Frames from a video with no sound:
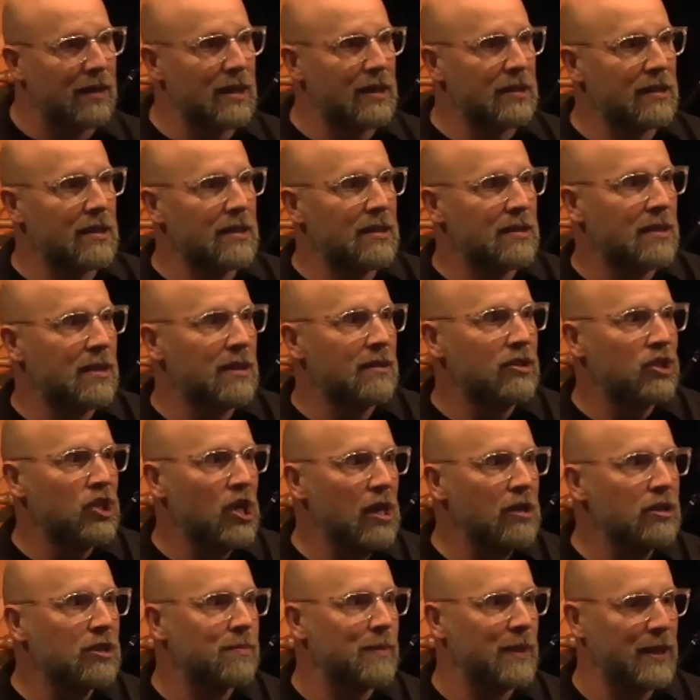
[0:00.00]
This is the
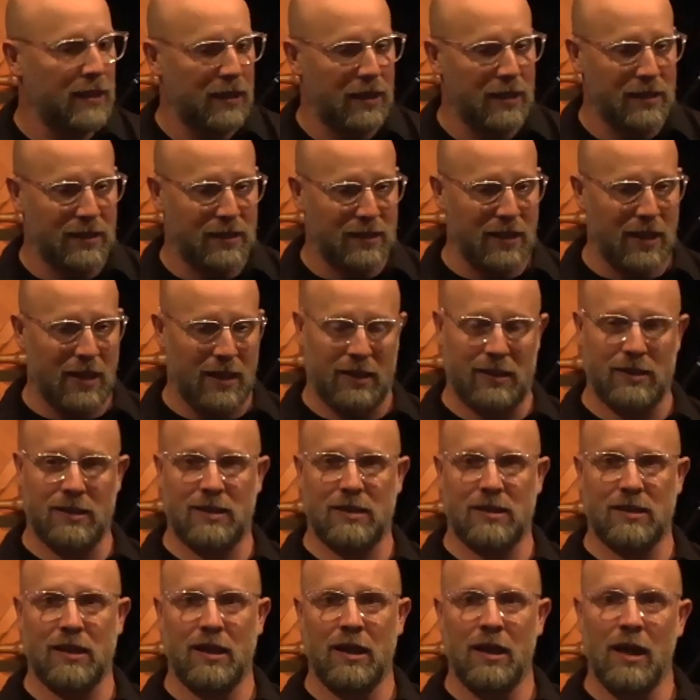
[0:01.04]
judgment, he
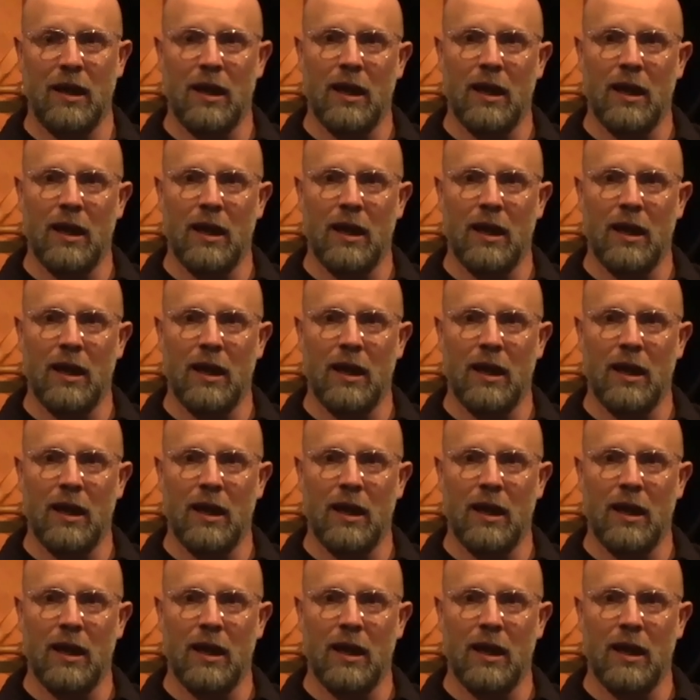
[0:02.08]
says.